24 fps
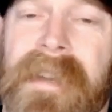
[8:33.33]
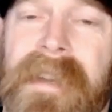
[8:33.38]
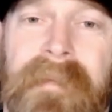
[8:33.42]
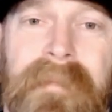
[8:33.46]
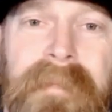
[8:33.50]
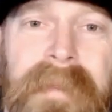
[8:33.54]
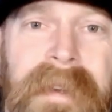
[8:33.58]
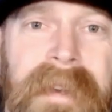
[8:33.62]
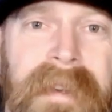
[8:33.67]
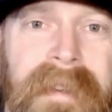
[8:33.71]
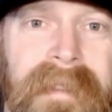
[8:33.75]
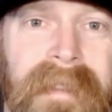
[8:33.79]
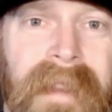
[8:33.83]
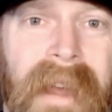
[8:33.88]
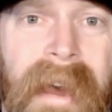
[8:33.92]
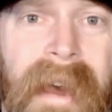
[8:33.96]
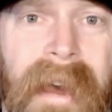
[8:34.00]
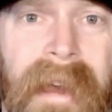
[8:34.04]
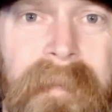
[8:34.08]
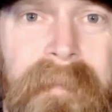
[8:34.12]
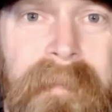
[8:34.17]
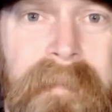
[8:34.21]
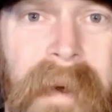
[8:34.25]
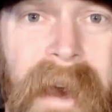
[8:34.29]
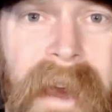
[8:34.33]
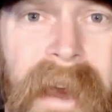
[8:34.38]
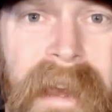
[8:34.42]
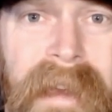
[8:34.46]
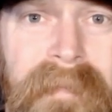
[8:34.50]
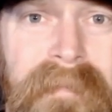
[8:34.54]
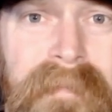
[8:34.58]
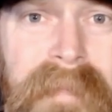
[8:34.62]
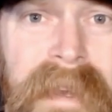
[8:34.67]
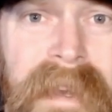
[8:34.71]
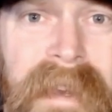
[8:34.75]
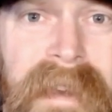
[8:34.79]
being led
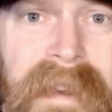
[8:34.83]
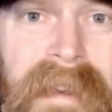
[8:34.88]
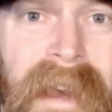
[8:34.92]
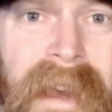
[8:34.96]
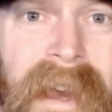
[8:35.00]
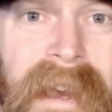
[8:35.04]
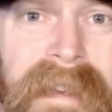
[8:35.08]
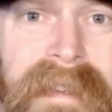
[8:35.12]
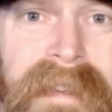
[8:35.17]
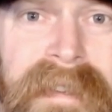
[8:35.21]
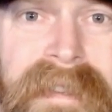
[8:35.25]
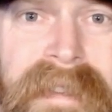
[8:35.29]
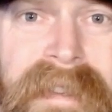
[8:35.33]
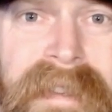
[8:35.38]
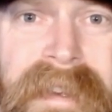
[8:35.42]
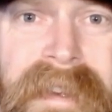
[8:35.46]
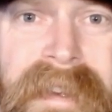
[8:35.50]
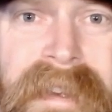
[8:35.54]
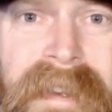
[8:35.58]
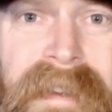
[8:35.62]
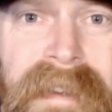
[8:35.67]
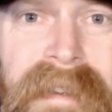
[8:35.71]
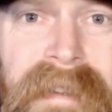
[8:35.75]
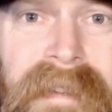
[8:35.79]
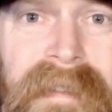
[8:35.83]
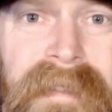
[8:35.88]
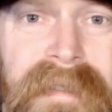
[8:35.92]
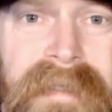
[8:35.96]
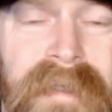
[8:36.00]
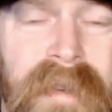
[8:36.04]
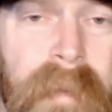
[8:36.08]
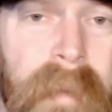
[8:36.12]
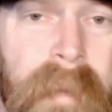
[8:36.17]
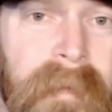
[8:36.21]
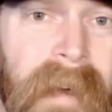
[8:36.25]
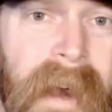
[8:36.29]
by me as the
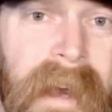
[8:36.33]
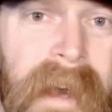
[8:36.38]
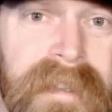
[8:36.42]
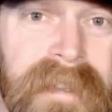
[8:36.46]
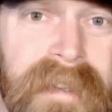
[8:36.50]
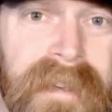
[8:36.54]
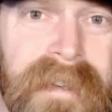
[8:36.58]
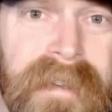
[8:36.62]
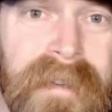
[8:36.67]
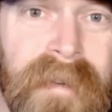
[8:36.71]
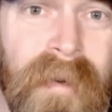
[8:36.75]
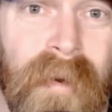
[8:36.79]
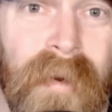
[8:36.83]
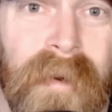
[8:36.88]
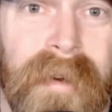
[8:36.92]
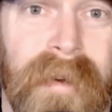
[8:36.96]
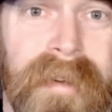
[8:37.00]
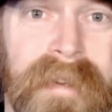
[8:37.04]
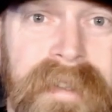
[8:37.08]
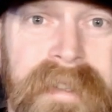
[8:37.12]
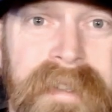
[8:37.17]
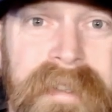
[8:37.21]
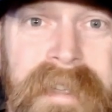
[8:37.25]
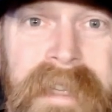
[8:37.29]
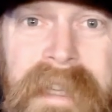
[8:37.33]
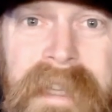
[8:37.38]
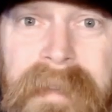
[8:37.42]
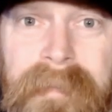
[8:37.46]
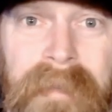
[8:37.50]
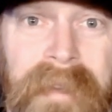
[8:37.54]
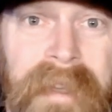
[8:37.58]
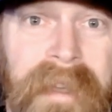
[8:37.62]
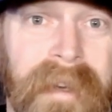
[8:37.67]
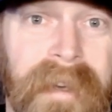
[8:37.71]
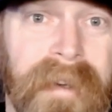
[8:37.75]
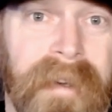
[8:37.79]
supervisor or
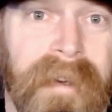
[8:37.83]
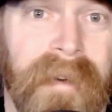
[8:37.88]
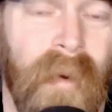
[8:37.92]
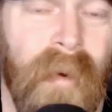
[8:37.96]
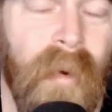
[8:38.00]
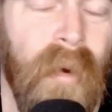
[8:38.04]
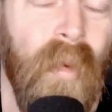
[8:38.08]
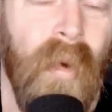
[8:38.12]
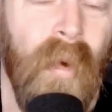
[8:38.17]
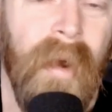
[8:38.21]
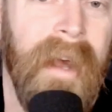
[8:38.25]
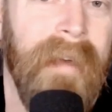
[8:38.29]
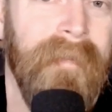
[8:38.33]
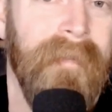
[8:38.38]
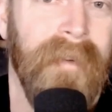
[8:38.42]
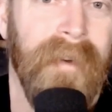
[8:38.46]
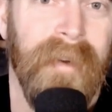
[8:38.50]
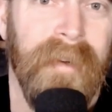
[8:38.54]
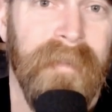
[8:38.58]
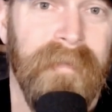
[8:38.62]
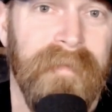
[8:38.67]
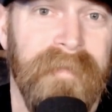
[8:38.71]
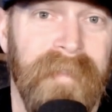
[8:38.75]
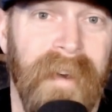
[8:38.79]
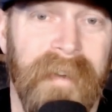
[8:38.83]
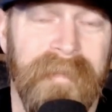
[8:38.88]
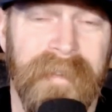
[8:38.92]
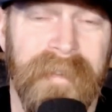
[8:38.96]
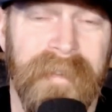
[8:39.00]
team leader or whatever of, of the